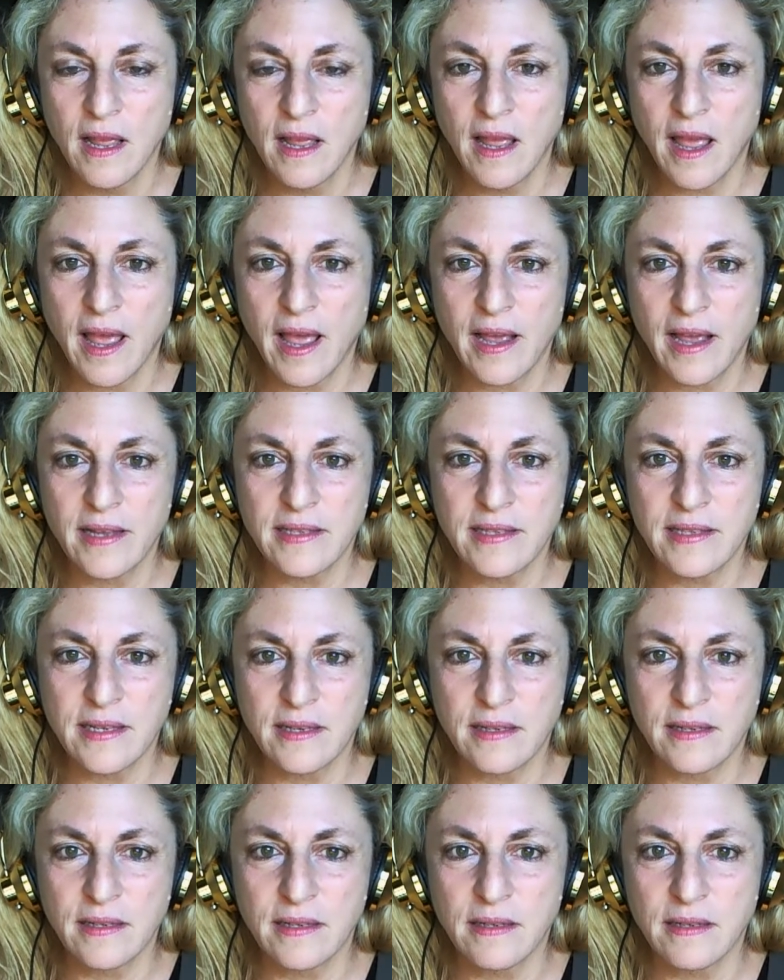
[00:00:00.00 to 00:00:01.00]
has
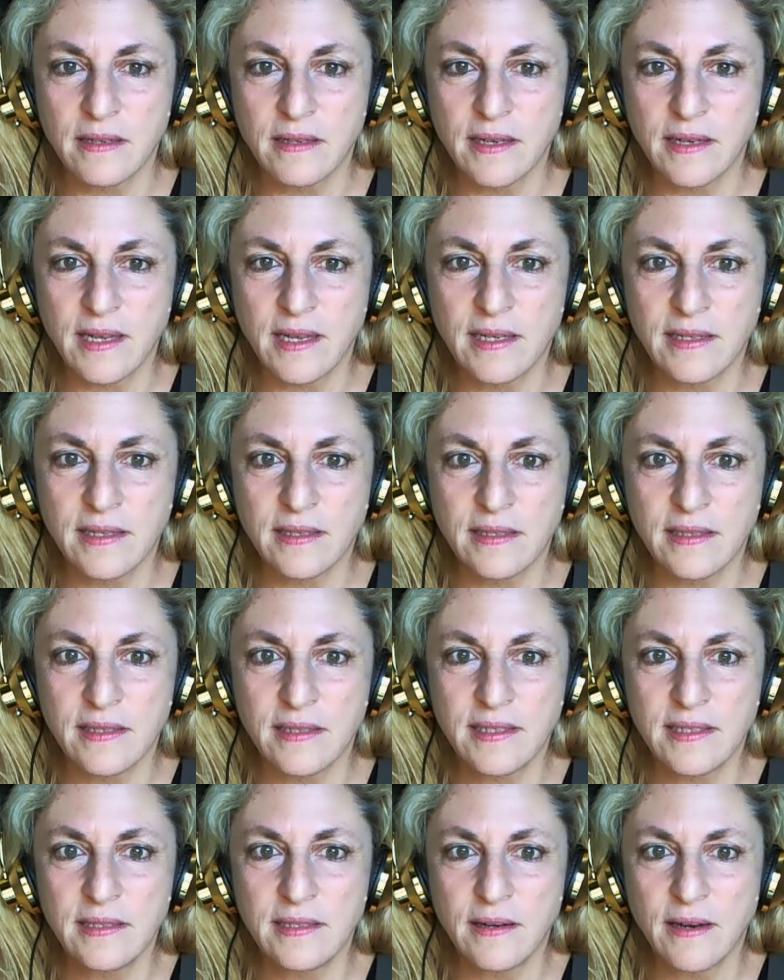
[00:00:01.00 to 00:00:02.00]
can
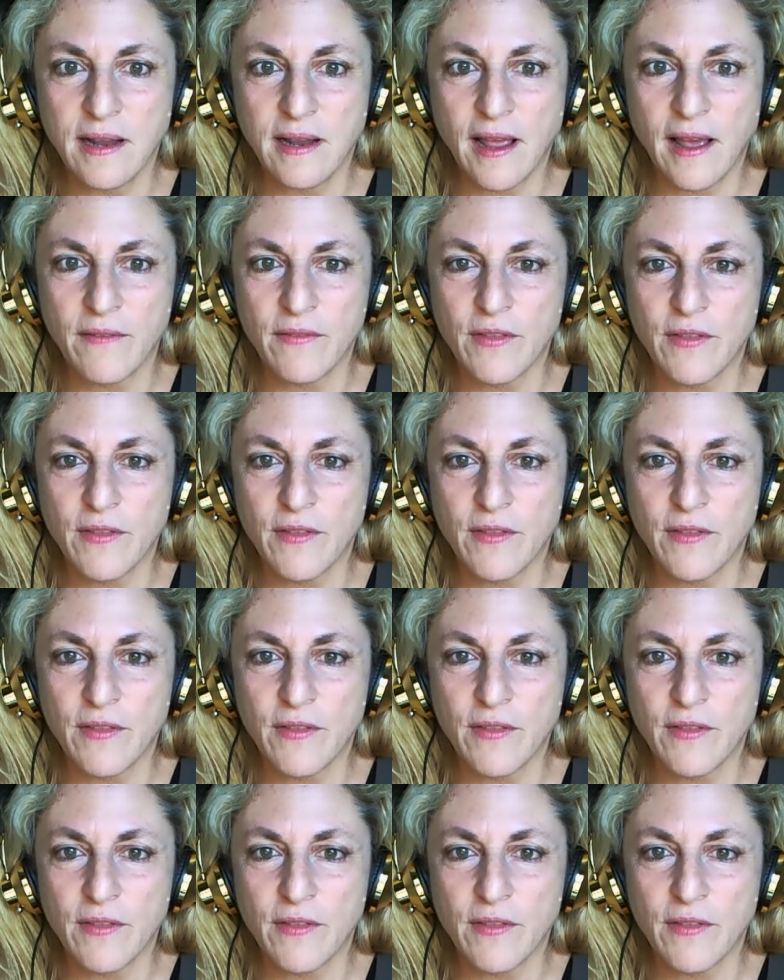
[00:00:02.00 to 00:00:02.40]
have